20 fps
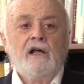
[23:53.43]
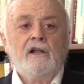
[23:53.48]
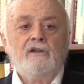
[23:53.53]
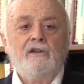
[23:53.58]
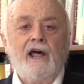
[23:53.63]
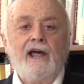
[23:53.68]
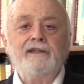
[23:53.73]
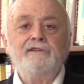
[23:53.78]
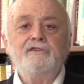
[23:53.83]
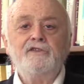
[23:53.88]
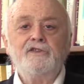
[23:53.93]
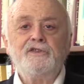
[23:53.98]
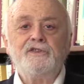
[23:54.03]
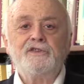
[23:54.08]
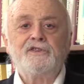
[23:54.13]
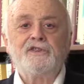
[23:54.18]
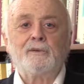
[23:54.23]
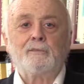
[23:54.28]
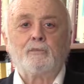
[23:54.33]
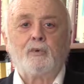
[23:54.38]

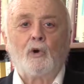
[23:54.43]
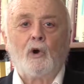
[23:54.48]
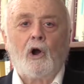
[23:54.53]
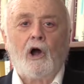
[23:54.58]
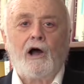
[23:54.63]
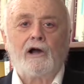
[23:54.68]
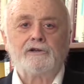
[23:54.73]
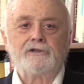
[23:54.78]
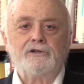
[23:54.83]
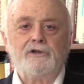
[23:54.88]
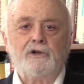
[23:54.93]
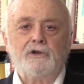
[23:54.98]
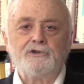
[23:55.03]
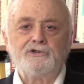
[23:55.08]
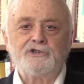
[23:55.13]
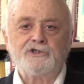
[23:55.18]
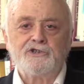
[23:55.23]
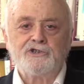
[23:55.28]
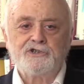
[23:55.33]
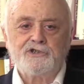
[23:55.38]
Ninth, the
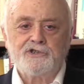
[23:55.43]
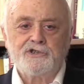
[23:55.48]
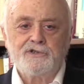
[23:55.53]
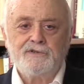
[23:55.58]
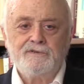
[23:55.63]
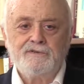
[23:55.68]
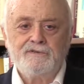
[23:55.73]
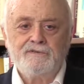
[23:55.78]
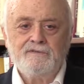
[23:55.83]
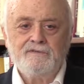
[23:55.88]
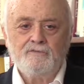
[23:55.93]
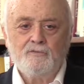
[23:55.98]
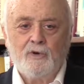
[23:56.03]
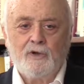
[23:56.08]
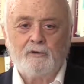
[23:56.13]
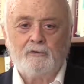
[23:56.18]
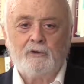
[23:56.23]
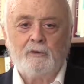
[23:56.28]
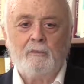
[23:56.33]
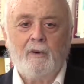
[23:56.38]
prognosis.
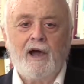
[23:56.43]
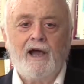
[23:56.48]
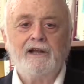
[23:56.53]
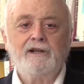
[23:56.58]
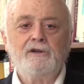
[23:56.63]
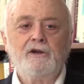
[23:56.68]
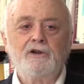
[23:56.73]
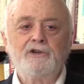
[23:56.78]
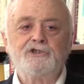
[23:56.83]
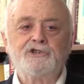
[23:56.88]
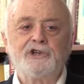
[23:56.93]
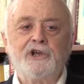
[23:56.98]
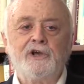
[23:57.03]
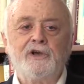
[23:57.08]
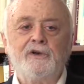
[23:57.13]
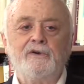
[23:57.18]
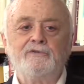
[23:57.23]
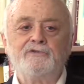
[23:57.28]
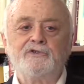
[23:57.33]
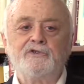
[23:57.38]
We remind
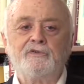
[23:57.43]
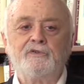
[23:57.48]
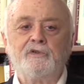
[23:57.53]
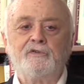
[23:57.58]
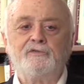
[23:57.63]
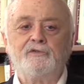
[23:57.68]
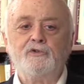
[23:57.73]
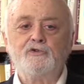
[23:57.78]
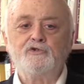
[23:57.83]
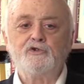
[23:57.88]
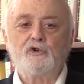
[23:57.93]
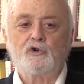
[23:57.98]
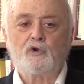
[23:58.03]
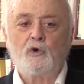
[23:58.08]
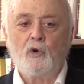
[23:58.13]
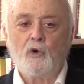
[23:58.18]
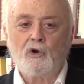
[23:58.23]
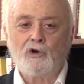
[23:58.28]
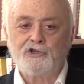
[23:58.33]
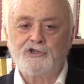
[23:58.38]
ourselves of the future
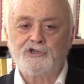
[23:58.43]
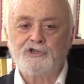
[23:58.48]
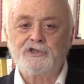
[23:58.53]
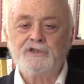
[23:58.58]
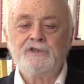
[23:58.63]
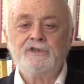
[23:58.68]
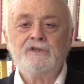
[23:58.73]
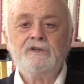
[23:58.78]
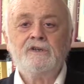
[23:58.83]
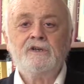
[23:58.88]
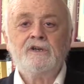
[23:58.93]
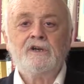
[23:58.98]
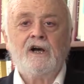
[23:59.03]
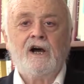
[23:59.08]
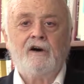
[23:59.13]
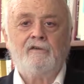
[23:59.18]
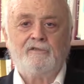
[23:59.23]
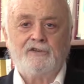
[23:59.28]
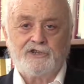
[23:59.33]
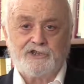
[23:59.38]
course
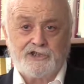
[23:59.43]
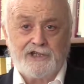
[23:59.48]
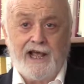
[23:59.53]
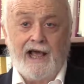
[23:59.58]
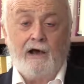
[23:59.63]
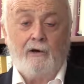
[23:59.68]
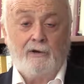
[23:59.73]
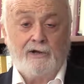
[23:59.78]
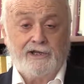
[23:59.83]
of this now